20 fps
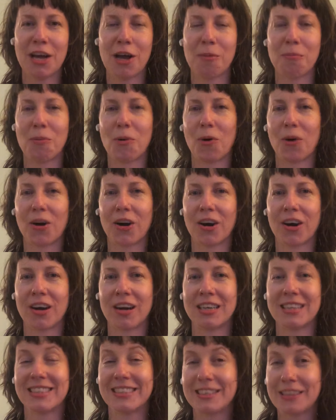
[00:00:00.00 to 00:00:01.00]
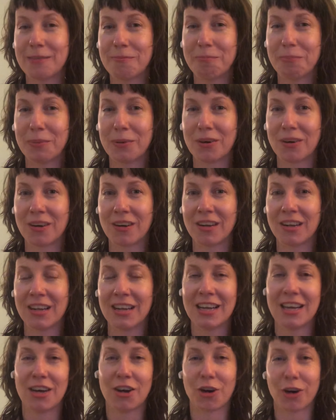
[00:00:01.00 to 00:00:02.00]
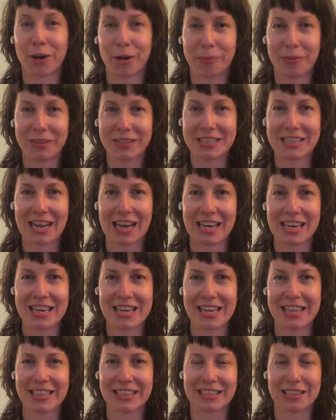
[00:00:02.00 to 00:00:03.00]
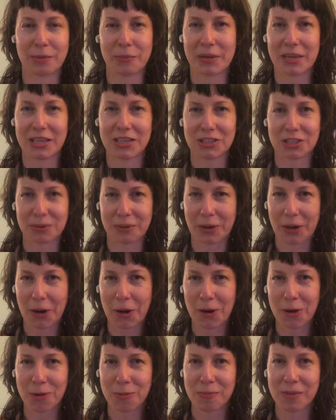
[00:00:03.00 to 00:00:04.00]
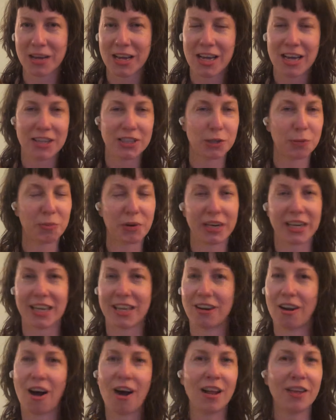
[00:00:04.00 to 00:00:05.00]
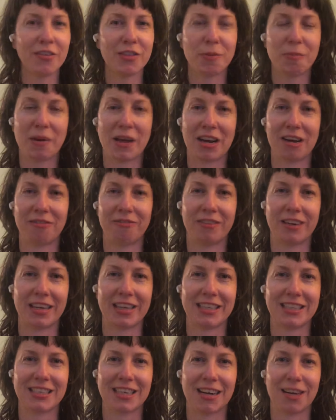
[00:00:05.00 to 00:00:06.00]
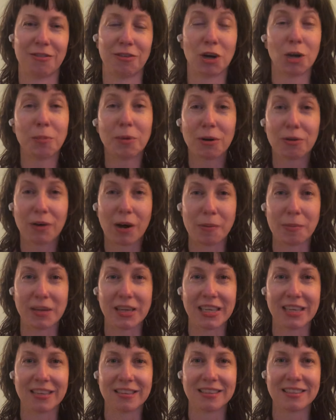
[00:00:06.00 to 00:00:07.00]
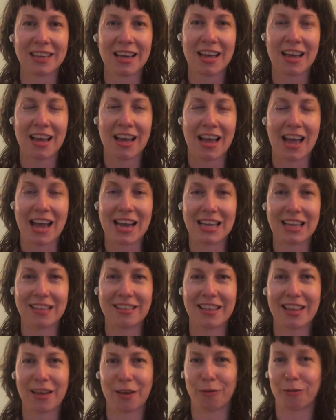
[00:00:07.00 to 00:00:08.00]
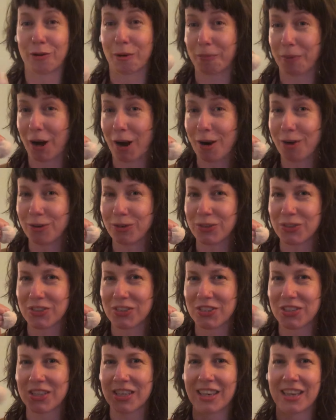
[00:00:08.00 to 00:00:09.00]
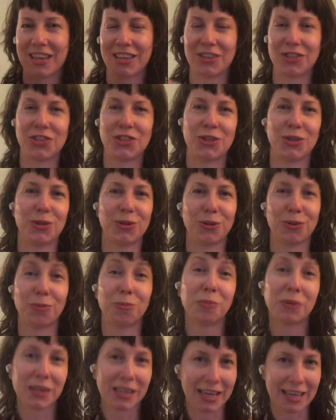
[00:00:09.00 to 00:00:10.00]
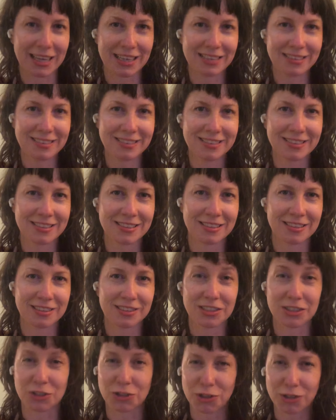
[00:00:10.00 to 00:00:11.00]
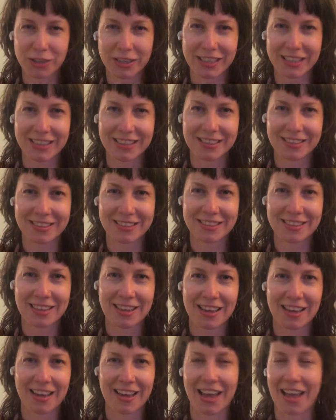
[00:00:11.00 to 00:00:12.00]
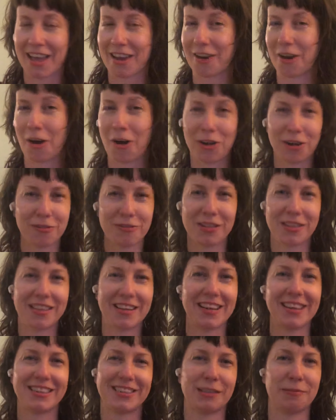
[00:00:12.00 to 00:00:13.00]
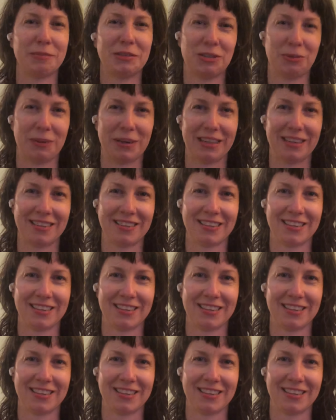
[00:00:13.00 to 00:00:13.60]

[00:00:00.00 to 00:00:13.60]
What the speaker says: more simple herbal techniques that we can do at home to bring in all of the benefit of herbal remedies, anything from oats to plants to trees and all of the things in between.